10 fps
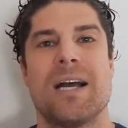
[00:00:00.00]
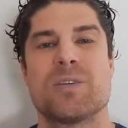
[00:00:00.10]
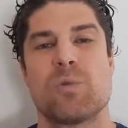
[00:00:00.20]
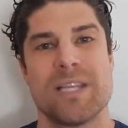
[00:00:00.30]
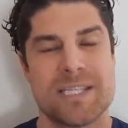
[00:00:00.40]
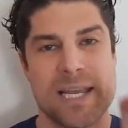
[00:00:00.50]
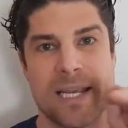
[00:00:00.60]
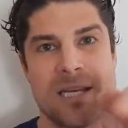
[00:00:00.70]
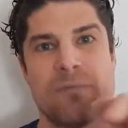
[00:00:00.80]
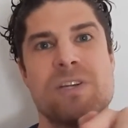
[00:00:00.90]
is where they take
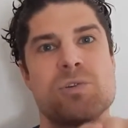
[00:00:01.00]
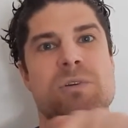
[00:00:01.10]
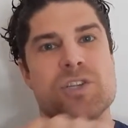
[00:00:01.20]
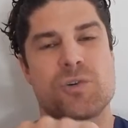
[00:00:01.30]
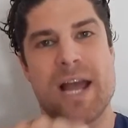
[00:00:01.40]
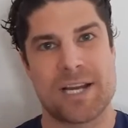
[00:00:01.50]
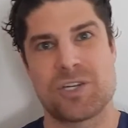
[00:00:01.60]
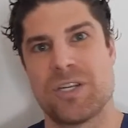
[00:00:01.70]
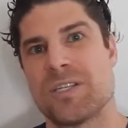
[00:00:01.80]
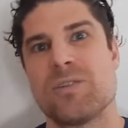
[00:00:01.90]
individual
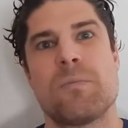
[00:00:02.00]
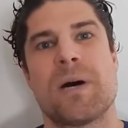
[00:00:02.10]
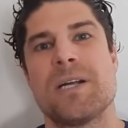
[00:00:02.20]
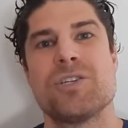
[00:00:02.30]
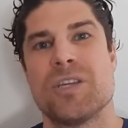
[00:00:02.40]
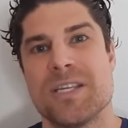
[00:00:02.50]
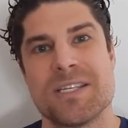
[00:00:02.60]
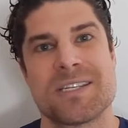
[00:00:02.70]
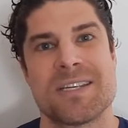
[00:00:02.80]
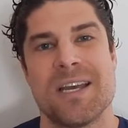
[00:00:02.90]
extractions, little
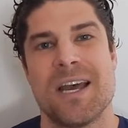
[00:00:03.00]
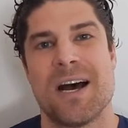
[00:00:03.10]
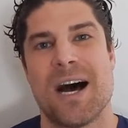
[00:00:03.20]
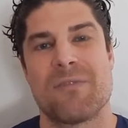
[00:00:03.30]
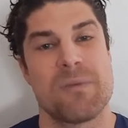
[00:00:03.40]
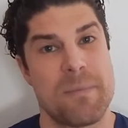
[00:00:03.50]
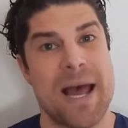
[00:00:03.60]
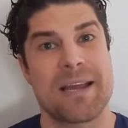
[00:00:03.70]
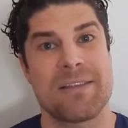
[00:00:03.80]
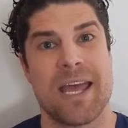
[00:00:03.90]
punches from the
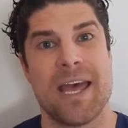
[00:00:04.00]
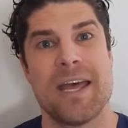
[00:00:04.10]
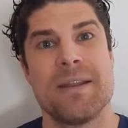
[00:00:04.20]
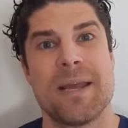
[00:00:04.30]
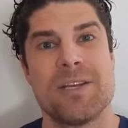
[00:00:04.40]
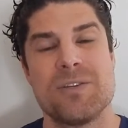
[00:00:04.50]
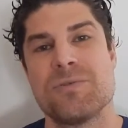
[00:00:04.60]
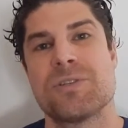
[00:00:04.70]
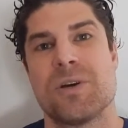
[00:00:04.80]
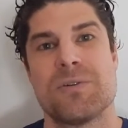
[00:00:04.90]
back of the head, and
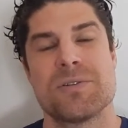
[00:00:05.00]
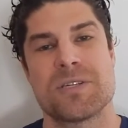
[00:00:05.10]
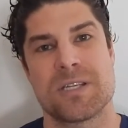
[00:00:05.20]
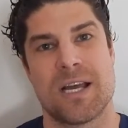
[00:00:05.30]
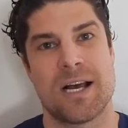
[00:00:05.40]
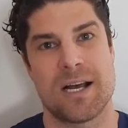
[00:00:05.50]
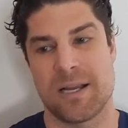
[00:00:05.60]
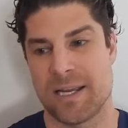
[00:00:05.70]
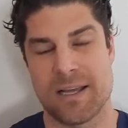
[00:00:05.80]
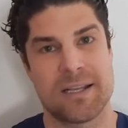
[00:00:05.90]
use those
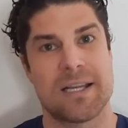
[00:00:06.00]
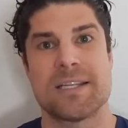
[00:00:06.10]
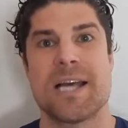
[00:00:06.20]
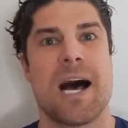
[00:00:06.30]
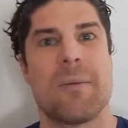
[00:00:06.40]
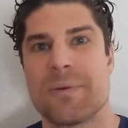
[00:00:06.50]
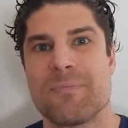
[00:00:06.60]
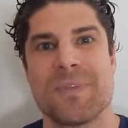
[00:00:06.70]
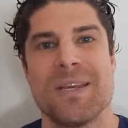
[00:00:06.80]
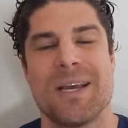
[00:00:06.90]
on the top.
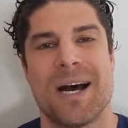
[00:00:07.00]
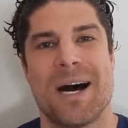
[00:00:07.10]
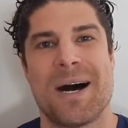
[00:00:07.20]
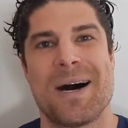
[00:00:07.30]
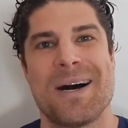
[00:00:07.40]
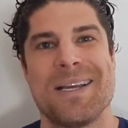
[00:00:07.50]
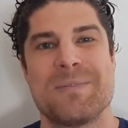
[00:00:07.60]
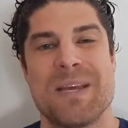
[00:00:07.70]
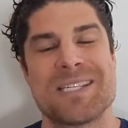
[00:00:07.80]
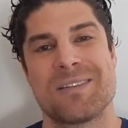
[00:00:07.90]

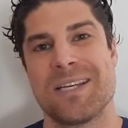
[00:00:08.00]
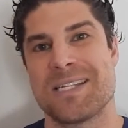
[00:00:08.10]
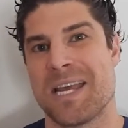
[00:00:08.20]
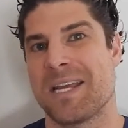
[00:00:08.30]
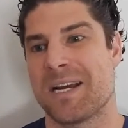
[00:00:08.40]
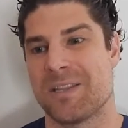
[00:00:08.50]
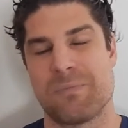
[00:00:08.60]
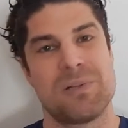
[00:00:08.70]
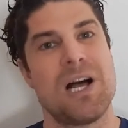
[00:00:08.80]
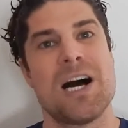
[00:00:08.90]
It's basically a take on the
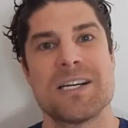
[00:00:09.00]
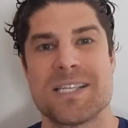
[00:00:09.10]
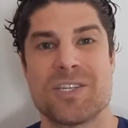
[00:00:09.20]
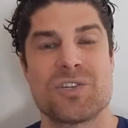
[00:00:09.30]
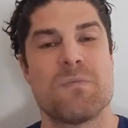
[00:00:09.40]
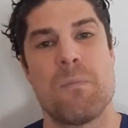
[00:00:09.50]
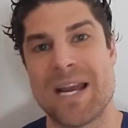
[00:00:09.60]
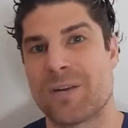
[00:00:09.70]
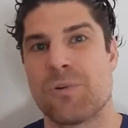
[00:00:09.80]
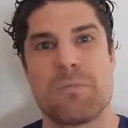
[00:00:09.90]
plugs. It's just
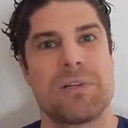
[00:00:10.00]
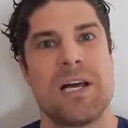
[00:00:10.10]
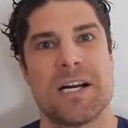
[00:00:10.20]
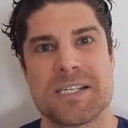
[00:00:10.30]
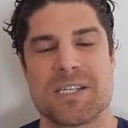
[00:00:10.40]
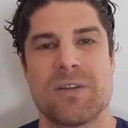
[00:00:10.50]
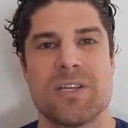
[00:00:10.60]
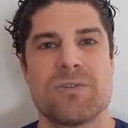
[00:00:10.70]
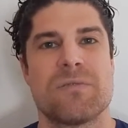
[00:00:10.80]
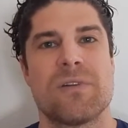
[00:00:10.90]
micro plugs. So they
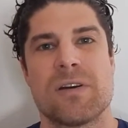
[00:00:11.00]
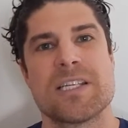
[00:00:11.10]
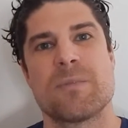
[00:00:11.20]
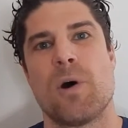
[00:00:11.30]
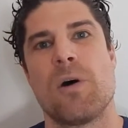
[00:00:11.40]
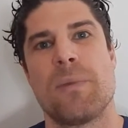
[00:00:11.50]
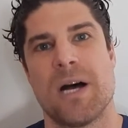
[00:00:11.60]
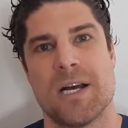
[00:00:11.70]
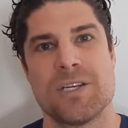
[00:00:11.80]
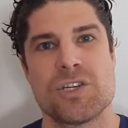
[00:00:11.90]
use a very small
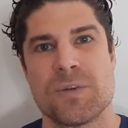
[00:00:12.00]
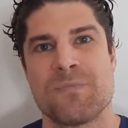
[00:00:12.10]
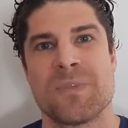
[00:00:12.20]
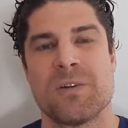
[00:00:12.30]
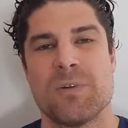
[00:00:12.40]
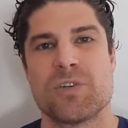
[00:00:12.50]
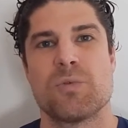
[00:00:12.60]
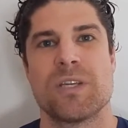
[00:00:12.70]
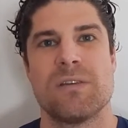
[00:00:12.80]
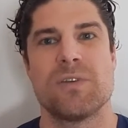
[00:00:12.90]
punch, which
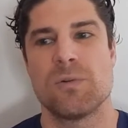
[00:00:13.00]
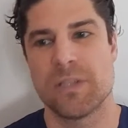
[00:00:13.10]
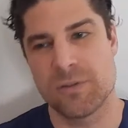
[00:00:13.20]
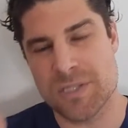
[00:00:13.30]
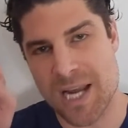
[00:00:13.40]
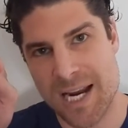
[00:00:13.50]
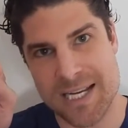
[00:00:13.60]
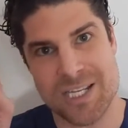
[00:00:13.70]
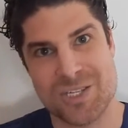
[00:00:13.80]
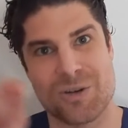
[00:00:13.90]
will give you a little
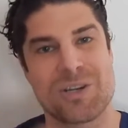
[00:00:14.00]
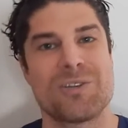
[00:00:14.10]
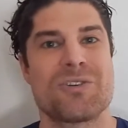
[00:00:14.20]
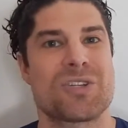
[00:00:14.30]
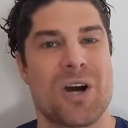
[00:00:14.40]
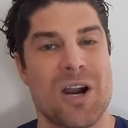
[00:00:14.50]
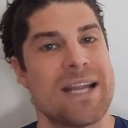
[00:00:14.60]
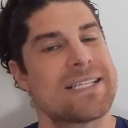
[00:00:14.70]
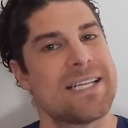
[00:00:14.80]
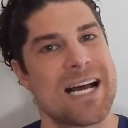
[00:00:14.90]
tiny circular scar.
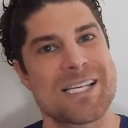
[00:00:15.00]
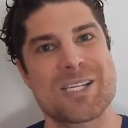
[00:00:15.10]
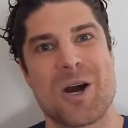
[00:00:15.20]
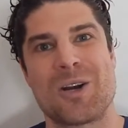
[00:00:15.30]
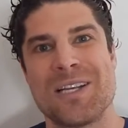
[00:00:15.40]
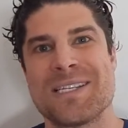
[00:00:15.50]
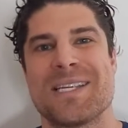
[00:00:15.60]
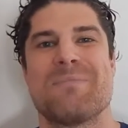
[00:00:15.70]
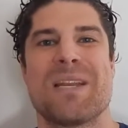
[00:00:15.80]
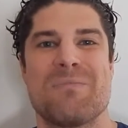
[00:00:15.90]
It's not scarless
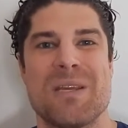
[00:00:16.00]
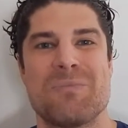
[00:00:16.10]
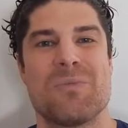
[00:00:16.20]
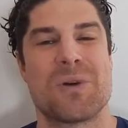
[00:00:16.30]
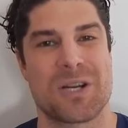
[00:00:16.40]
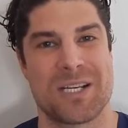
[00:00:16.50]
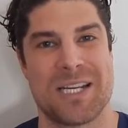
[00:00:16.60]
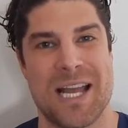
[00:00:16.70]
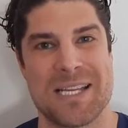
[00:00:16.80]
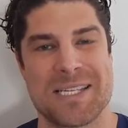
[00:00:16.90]
as many people market
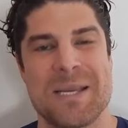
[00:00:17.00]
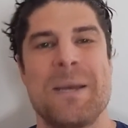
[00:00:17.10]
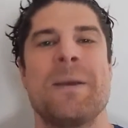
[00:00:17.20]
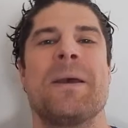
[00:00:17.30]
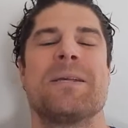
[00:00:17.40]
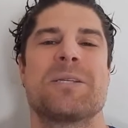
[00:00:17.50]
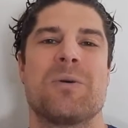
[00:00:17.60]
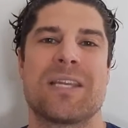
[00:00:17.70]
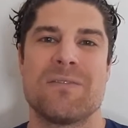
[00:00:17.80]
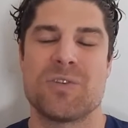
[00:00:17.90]
it as.
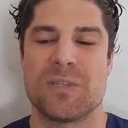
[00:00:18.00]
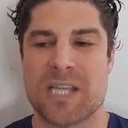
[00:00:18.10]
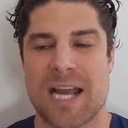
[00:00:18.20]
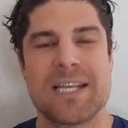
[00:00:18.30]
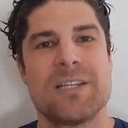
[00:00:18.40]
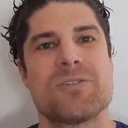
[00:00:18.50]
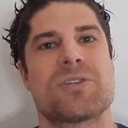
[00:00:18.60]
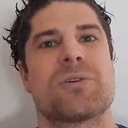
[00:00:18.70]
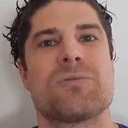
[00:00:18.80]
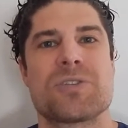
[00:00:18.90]
So it gives you a tiny little
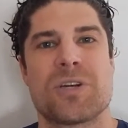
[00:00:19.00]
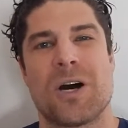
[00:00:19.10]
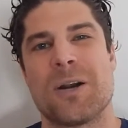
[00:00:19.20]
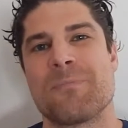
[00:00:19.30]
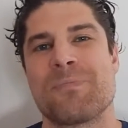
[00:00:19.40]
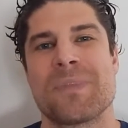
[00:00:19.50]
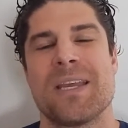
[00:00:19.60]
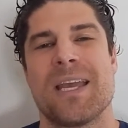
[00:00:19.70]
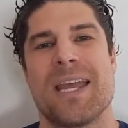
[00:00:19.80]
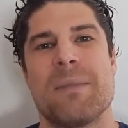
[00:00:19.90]
circle scar.
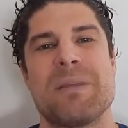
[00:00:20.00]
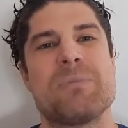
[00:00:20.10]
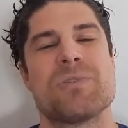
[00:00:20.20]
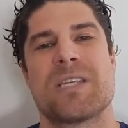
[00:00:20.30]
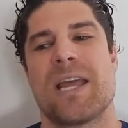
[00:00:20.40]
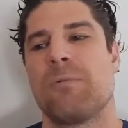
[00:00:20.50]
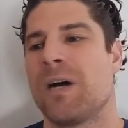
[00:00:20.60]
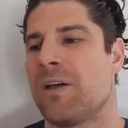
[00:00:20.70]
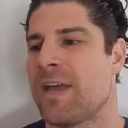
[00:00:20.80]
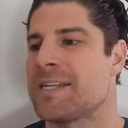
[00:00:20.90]
And people say,
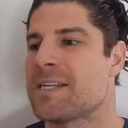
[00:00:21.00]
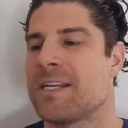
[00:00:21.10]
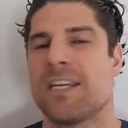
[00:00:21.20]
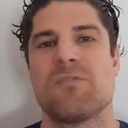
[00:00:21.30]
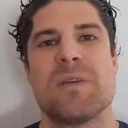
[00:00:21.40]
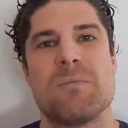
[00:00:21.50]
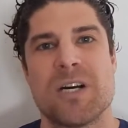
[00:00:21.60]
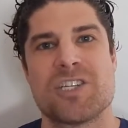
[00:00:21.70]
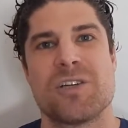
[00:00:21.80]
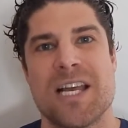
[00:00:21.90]
well, that's going to give me
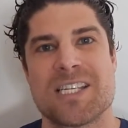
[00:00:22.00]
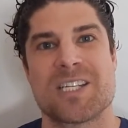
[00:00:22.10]
much less